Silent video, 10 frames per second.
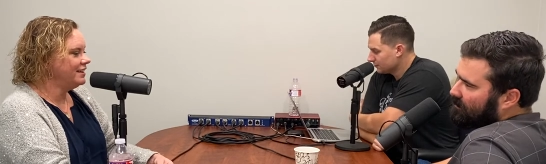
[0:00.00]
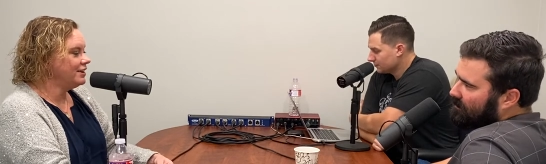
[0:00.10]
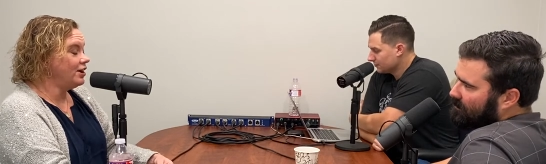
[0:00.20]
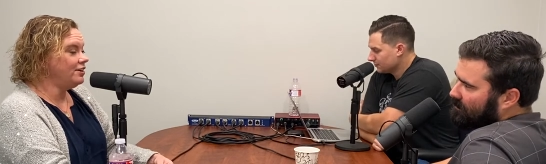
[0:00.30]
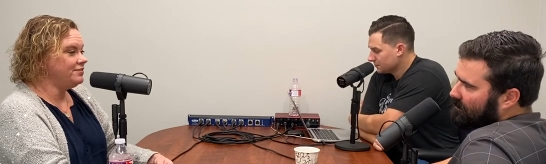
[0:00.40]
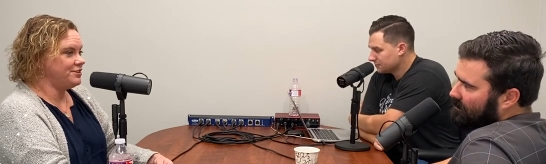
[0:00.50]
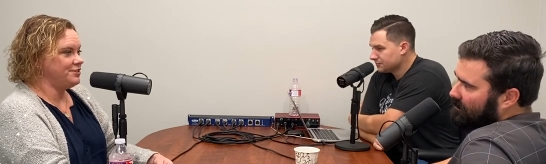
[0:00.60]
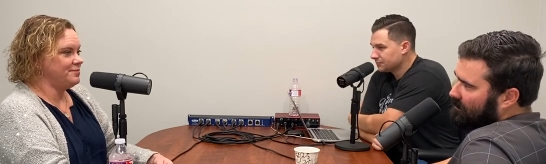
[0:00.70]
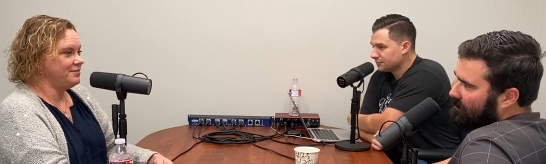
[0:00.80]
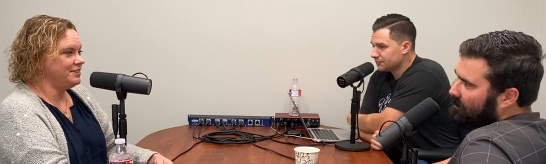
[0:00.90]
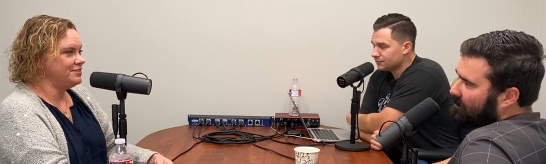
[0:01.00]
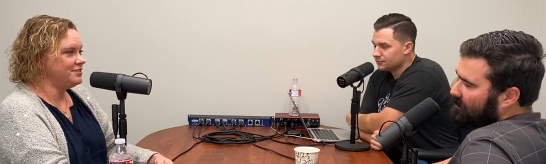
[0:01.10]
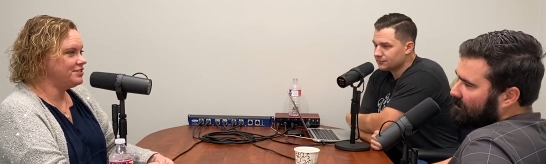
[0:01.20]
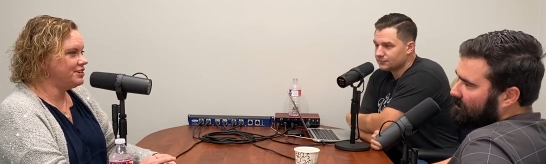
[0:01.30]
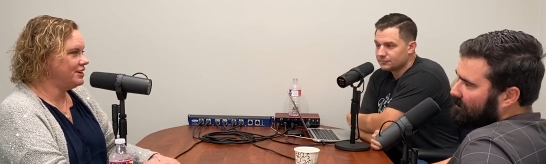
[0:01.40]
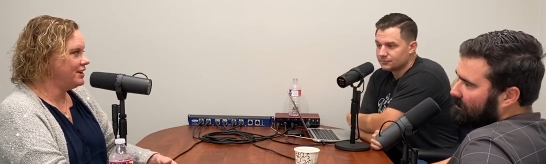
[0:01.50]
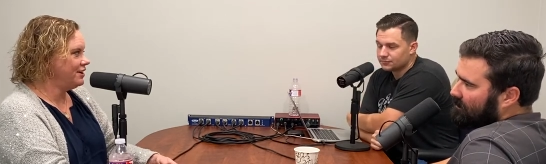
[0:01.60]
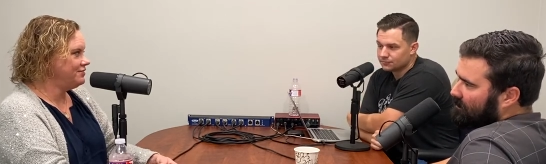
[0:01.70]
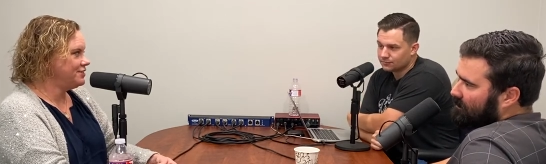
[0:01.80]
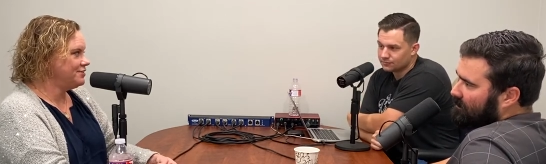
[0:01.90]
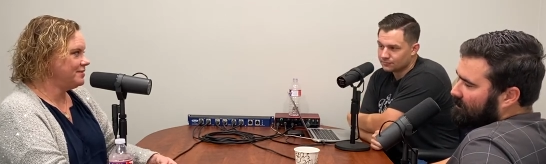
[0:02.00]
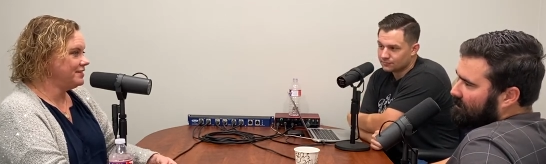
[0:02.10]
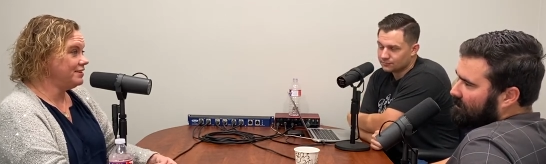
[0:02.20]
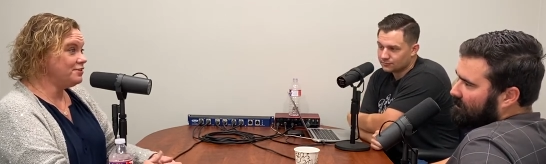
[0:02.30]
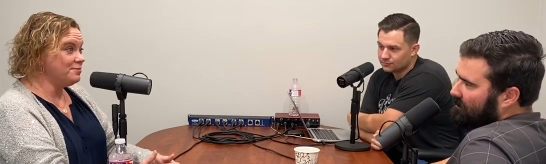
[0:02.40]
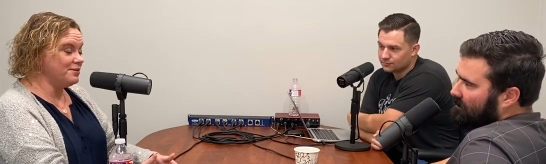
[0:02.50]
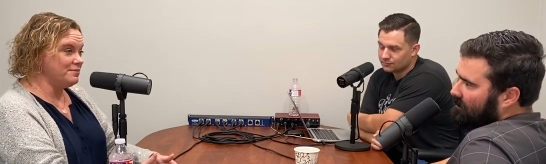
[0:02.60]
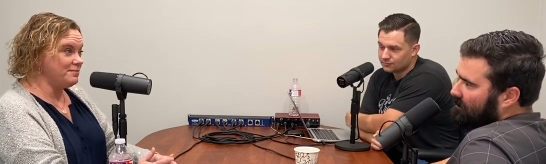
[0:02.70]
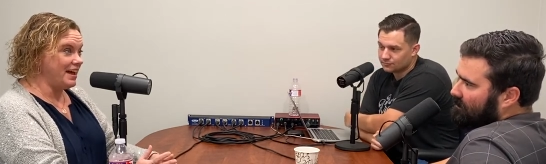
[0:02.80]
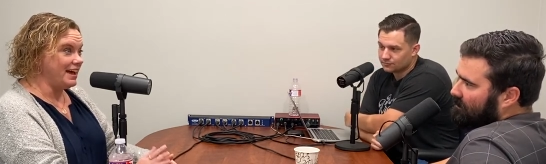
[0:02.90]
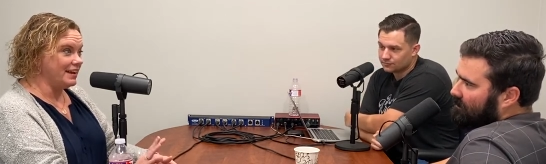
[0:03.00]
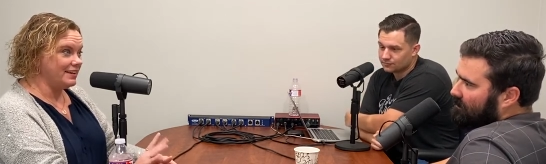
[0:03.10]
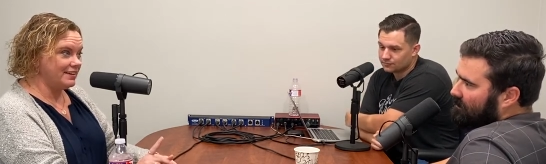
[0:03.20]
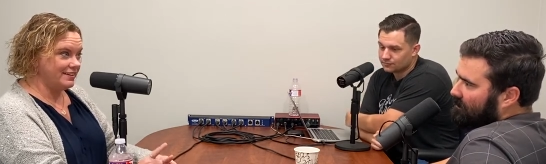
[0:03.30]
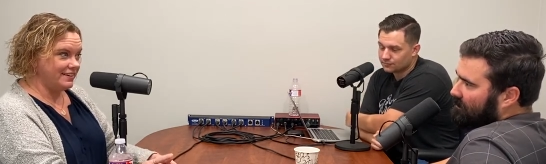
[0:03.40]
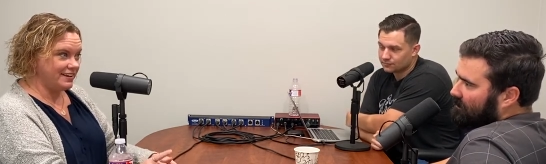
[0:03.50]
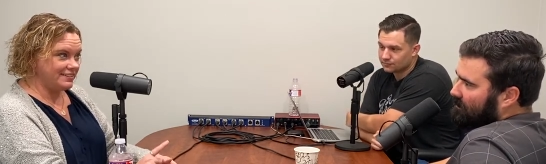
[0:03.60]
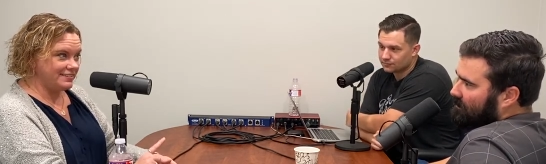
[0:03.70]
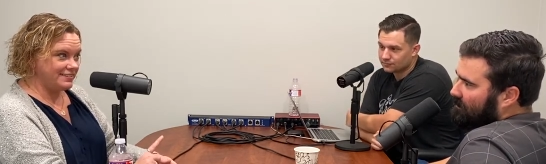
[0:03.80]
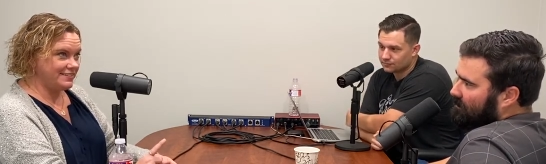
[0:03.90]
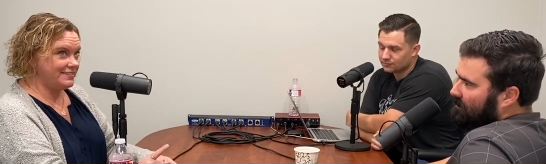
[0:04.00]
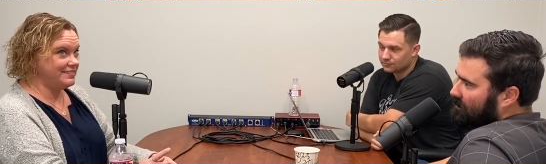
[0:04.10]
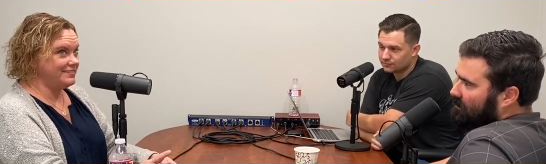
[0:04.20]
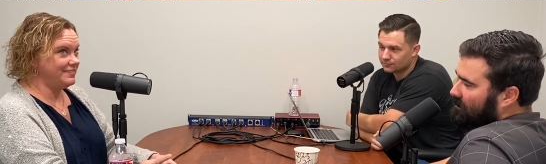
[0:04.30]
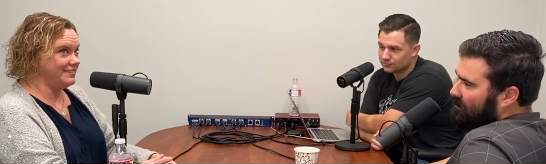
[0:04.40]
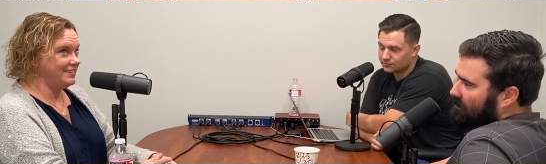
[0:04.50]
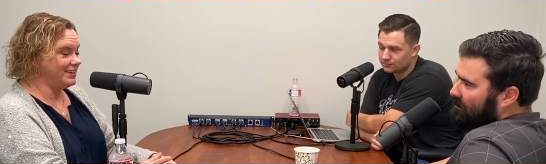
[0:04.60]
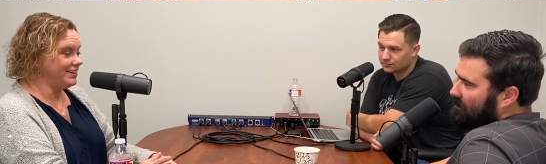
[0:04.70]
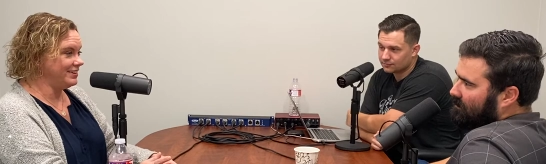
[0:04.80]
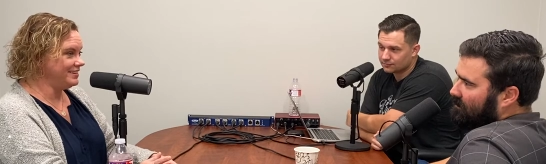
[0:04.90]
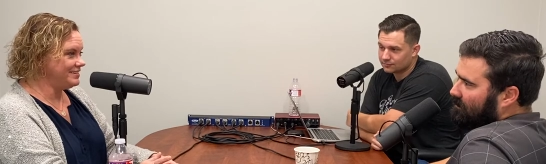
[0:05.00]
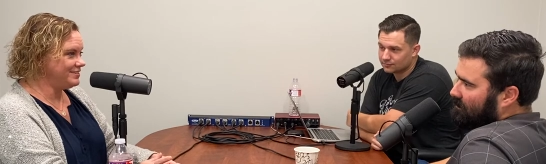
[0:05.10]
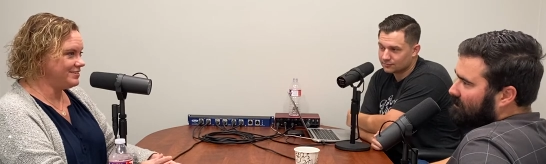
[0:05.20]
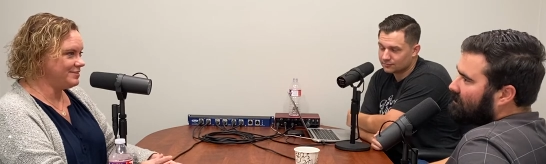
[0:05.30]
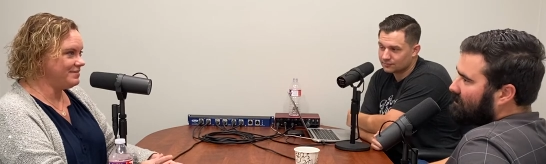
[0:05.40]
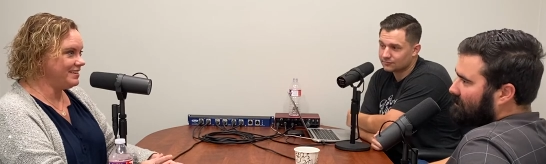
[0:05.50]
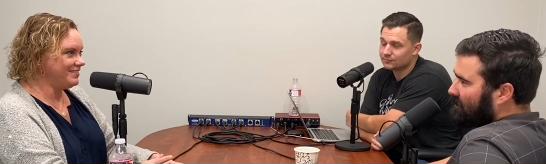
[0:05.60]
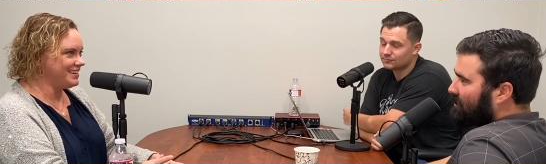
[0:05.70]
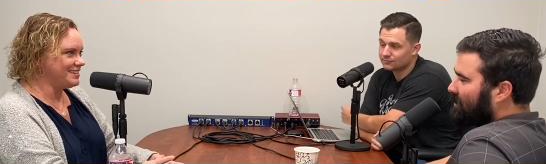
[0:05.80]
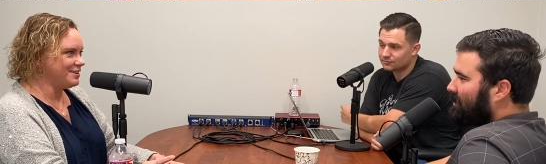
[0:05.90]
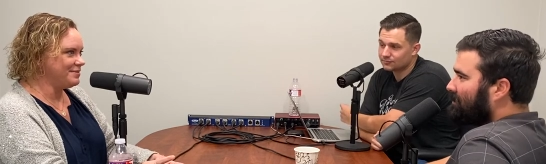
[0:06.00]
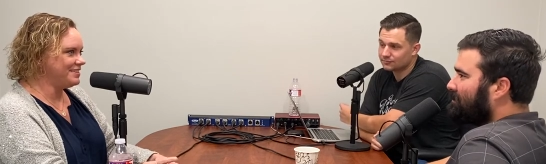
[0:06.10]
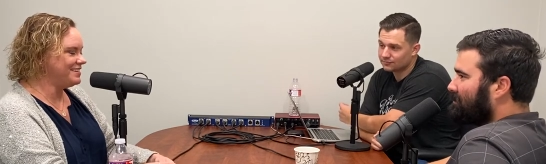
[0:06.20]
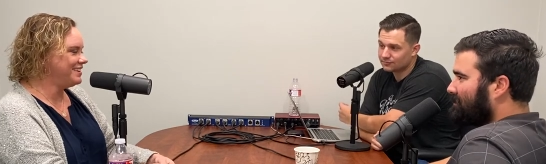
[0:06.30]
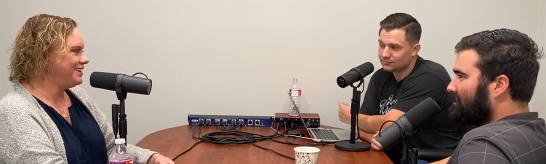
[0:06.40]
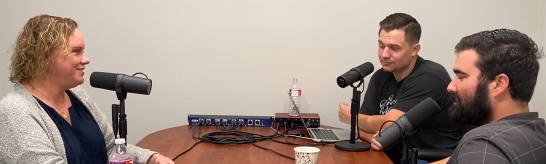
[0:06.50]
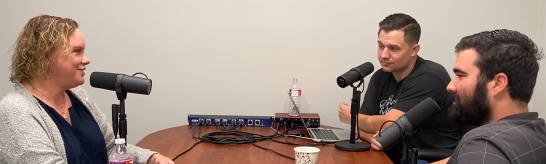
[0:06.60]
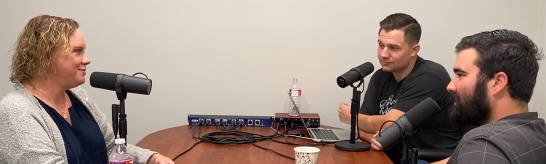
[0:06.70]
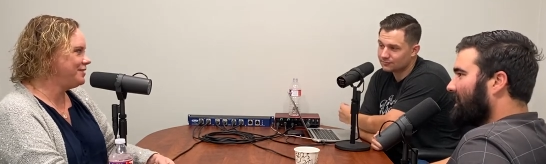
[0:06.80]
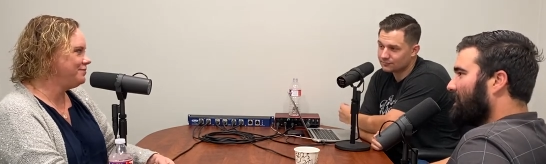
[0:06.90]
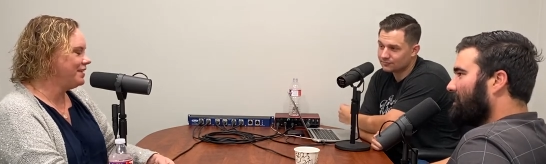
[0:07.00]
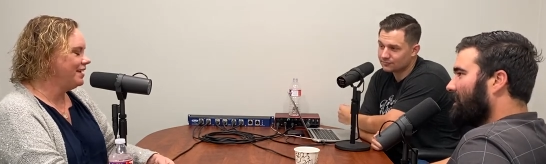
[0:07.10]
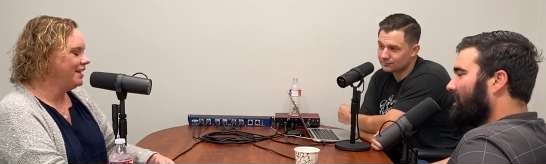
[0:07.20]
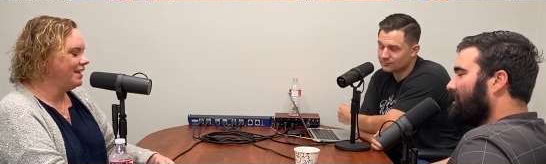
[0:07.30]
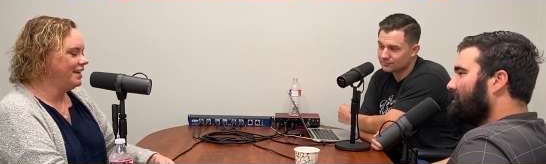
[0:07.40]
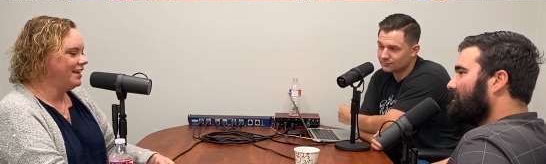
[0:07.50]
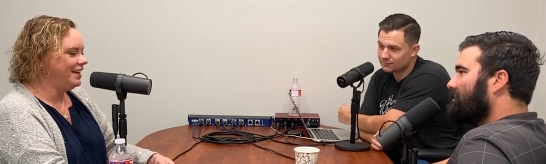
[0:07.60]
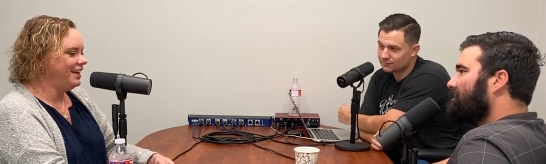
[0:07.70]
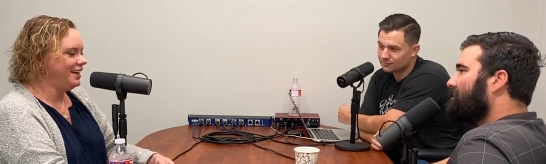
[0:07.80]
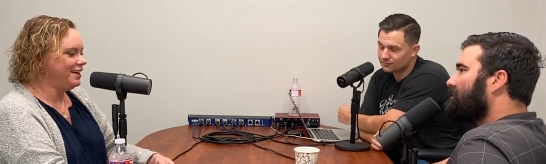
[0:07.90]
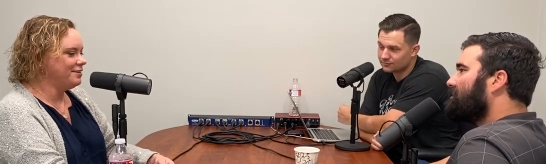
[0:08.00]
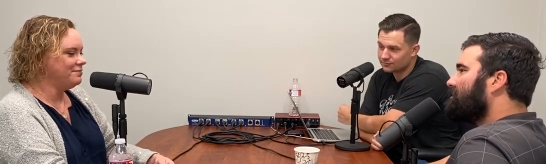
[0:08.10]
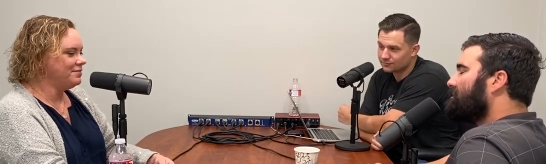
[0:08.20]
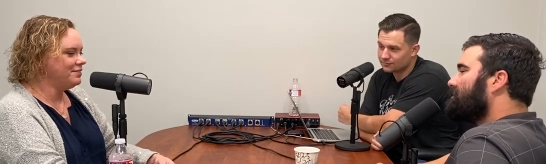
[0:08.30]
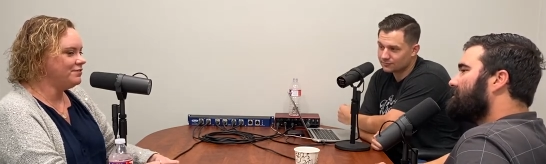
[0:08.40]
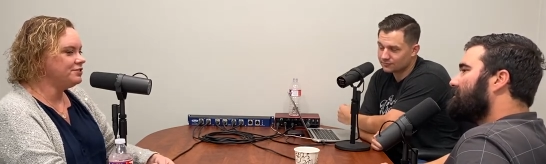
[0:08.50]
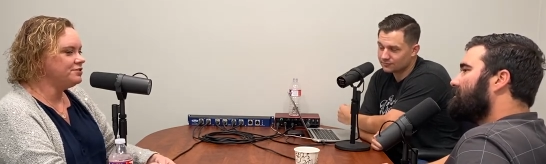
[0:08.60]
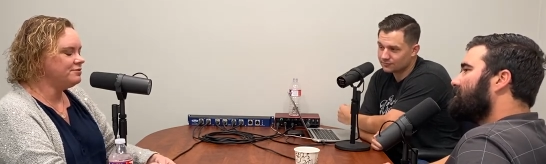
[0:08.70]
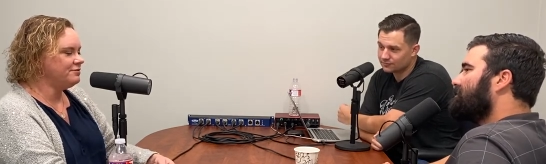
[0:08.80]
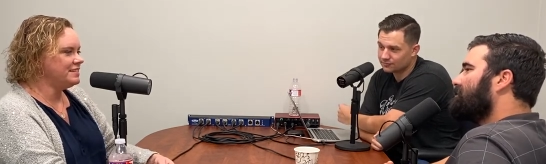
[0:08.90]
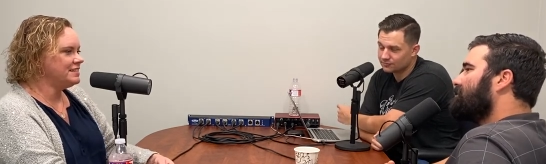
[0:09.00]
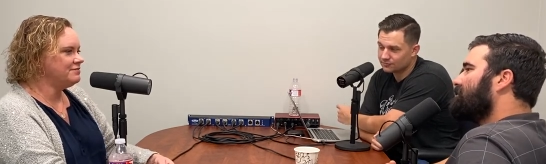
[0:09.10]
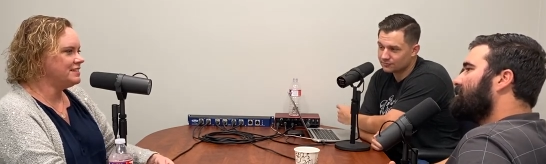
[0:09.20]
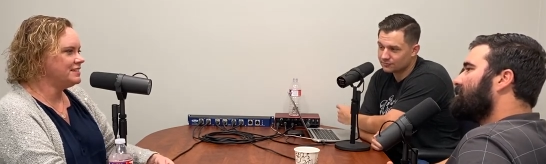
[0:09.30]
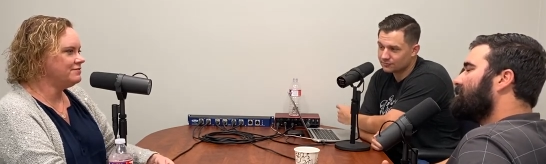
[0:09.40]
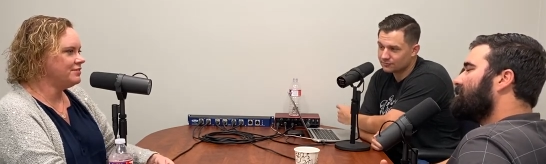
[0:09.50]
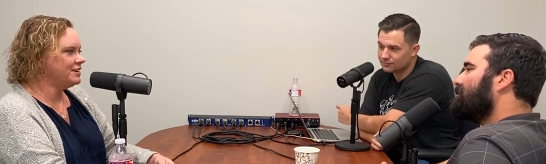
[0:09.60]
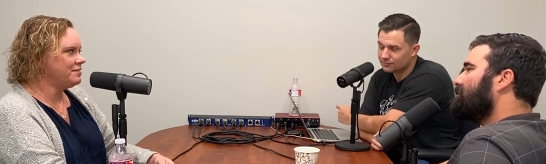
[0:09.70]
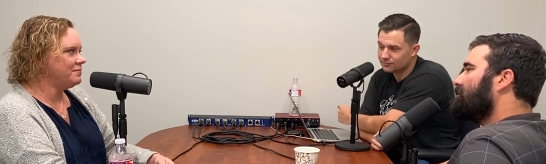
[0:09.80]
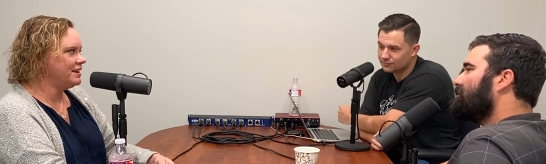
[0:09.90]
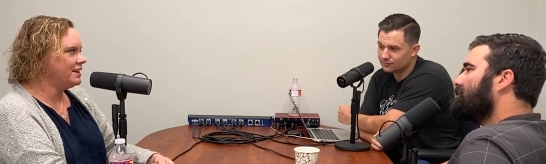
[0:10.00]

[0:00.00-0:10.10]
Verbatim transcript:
Speaker 1: golf tournament, we did a charity golf tournament. You can bring me back next August or something. We can sure. talk about the golf tournament. Yeah, that'd be great. Um, the first one we did, we did for a company